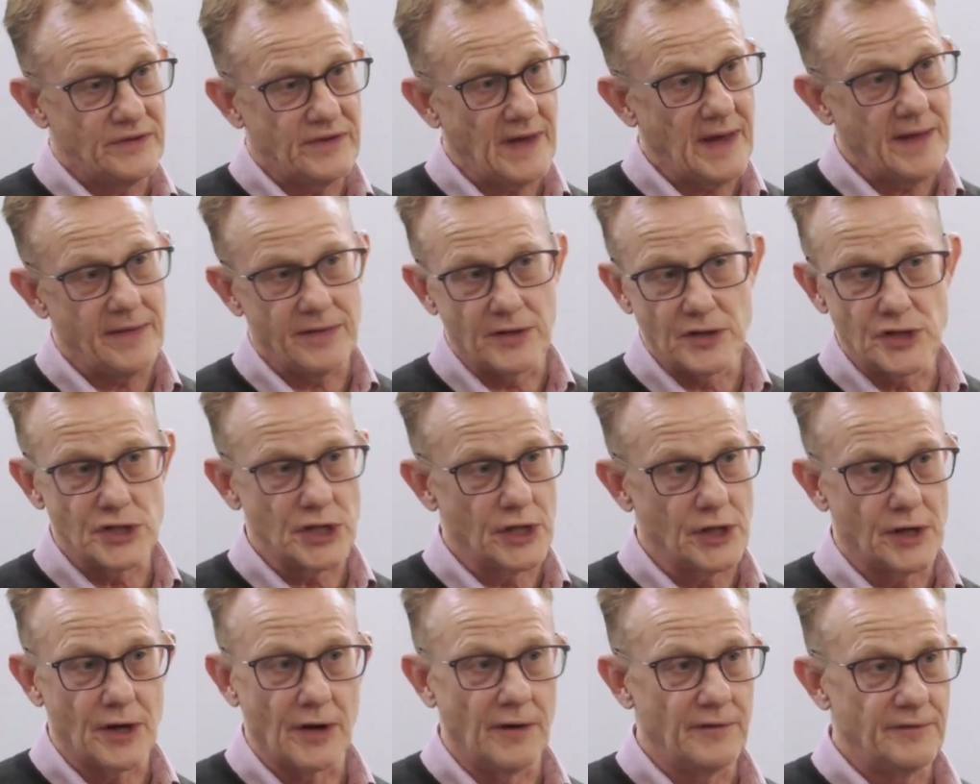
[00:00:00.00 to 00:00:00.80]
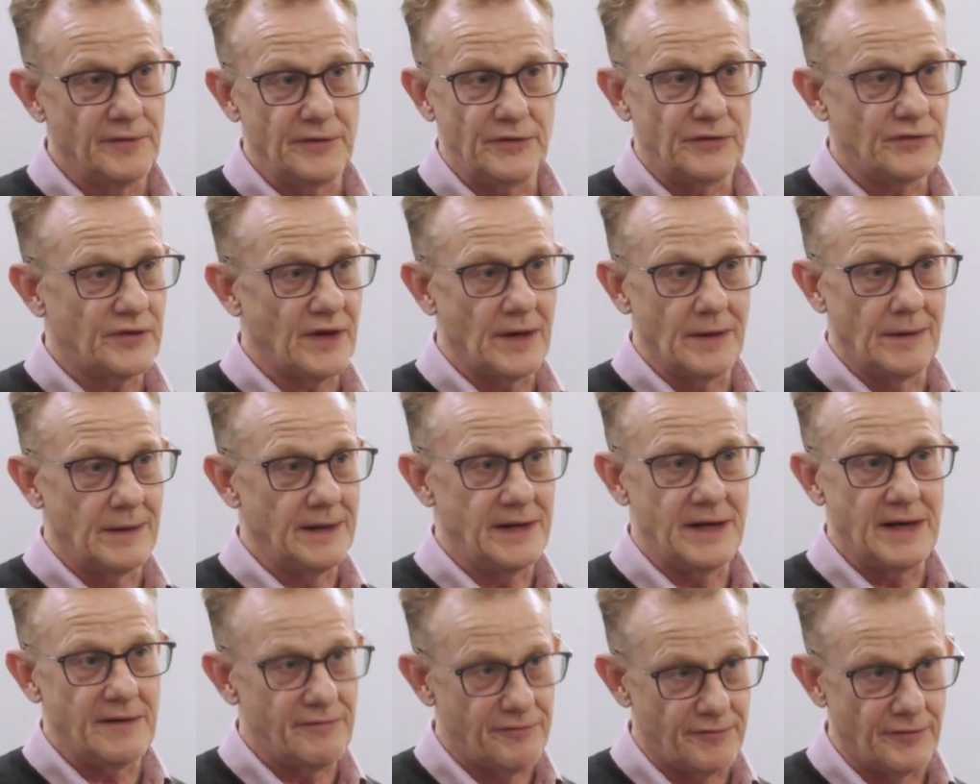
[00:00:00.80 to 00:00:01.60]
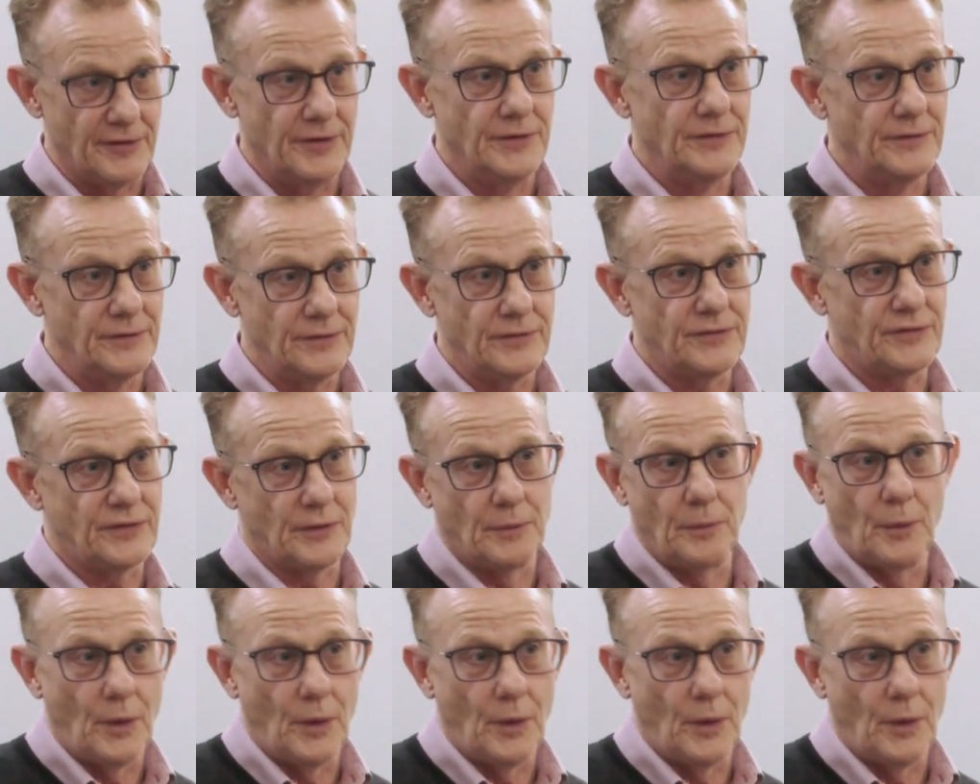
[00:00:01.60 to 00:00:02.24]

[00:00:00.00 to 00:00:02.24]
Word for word: take the chuck off, it's totally different to